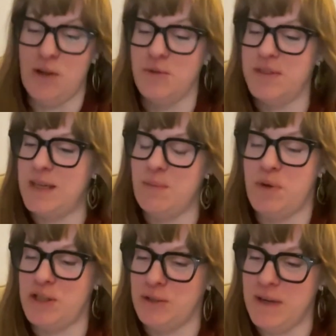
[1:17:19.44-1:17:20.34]
skip
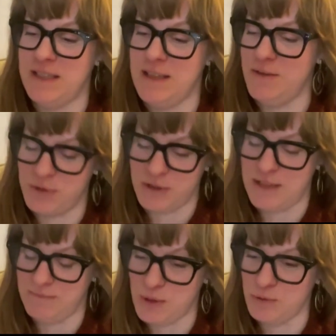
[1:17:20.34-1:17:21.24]
brushing my teeth, which
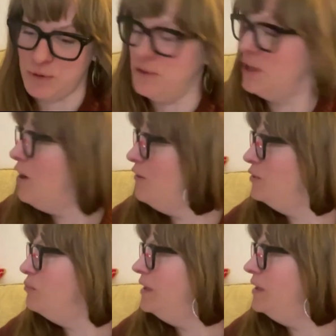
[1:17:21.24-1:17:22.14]
I don't do very
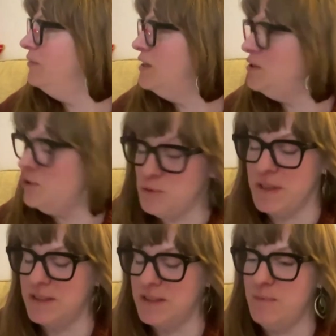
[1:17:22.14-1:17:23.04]
often, but if I do,
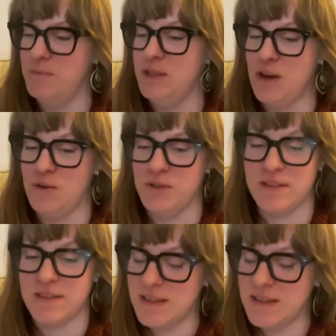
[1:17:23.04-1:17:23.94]
because I'm, you know,
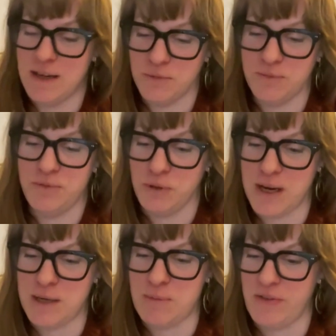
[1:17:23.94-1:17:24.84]
it's, I don't feel
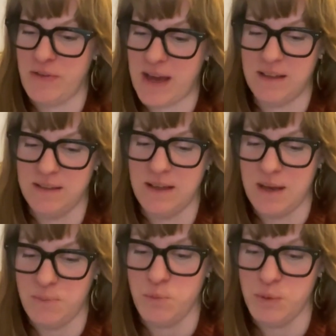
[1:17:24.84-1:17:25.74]
great about that.
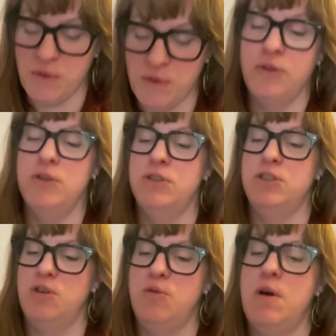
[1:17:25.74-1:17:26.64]
I would prefer to
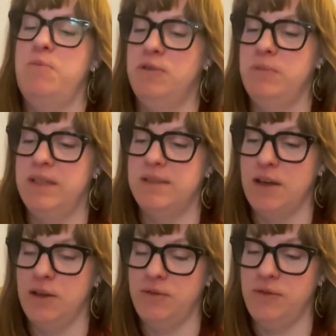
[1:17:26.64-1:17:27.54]
show up for
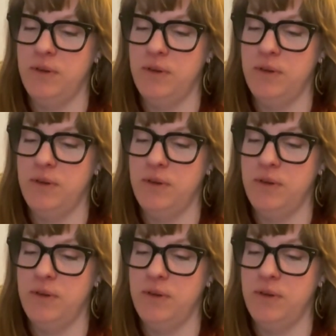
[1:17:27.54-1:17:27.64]
myself.